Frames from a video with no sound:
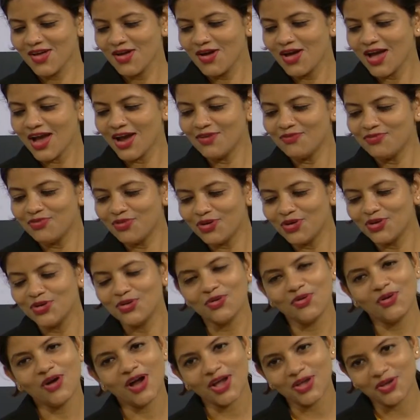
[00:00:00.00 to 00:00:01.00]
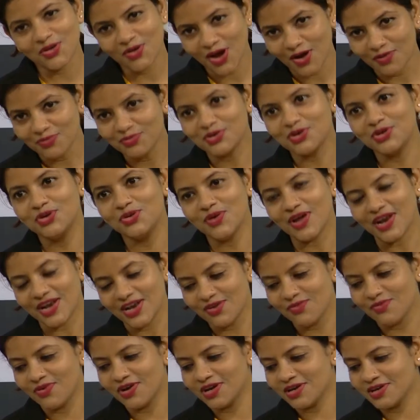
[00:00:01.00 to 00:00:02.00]
And for yoga, you have to do any
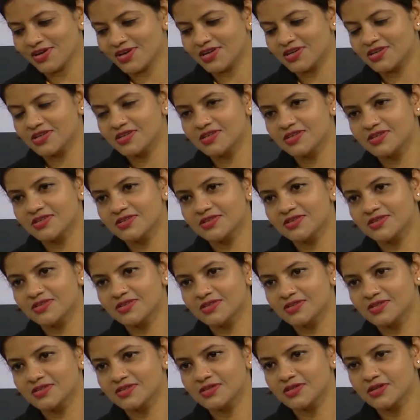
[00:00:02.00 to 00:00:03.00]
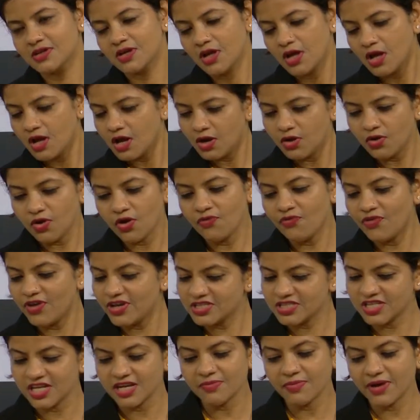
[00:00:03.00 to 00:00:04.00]
work. You are
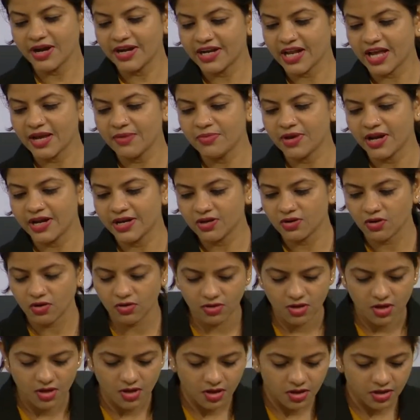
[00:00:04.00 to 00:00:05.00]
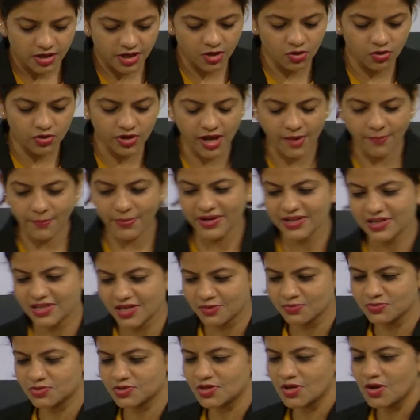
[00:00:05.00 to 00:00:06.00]
wasting my time right now. Now look at
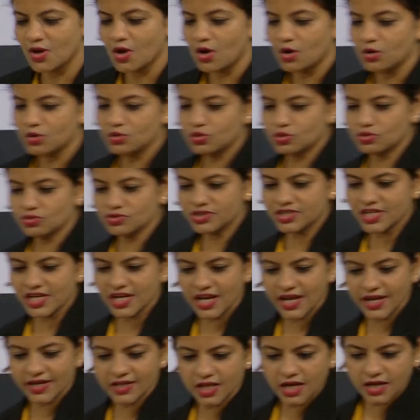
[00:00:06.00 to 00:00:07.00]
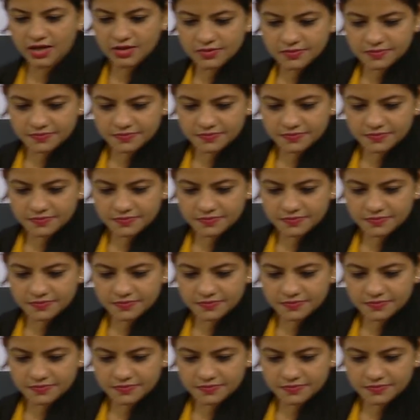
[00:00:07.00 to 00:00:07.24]
Paityams. Don't say like that.